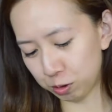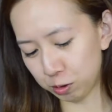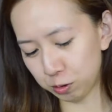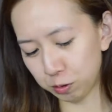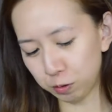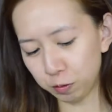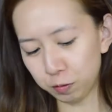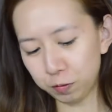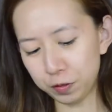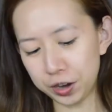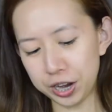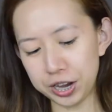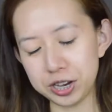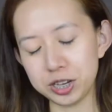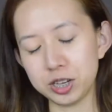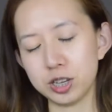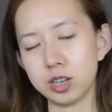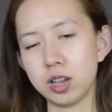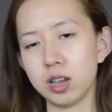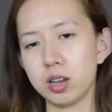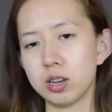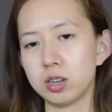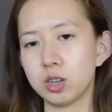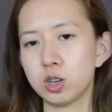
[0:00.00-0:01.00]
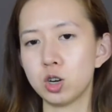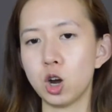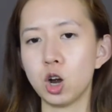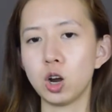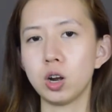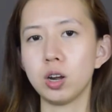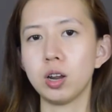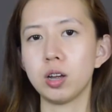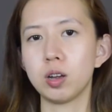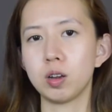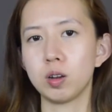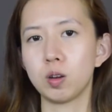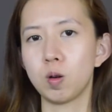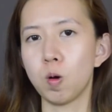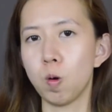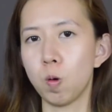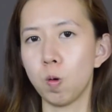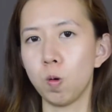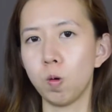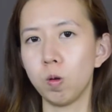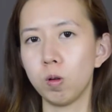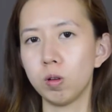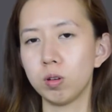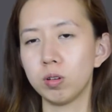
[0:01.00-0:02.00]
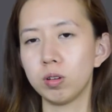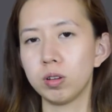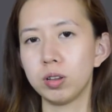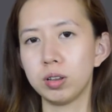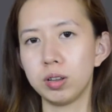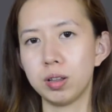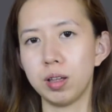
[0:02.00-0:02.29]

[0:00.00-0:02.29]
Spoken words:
Too Faced Chocolate Gold